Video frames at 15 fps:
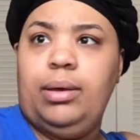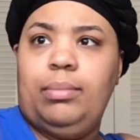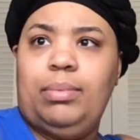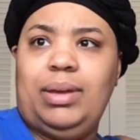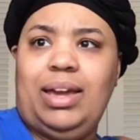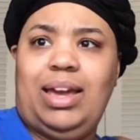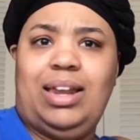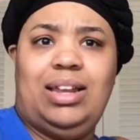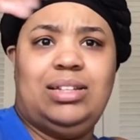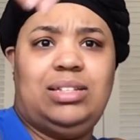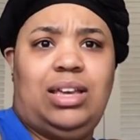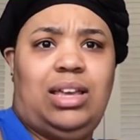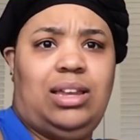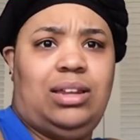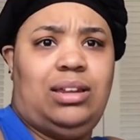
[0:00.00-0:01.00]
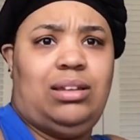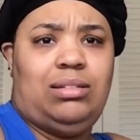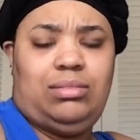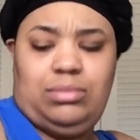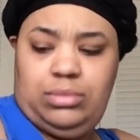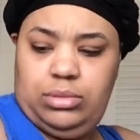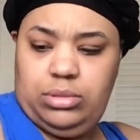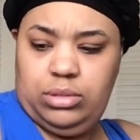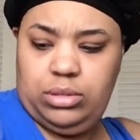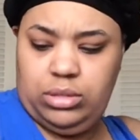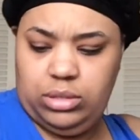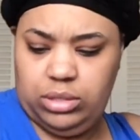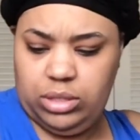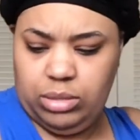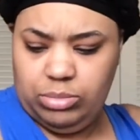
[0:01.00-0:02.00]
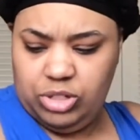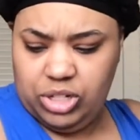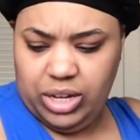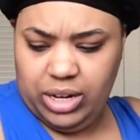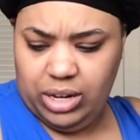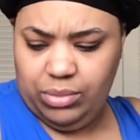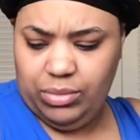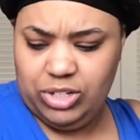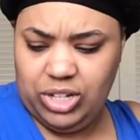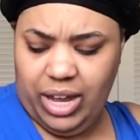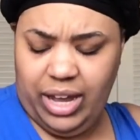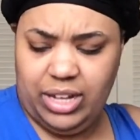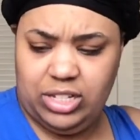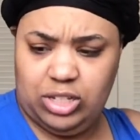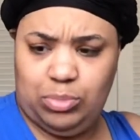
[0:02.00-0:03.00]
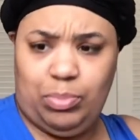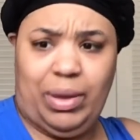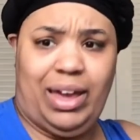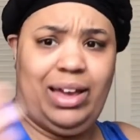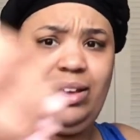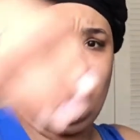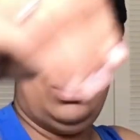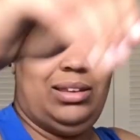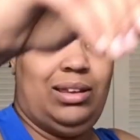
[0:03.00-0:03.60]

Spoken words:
But yeah, it is getting some shedding, which I expect.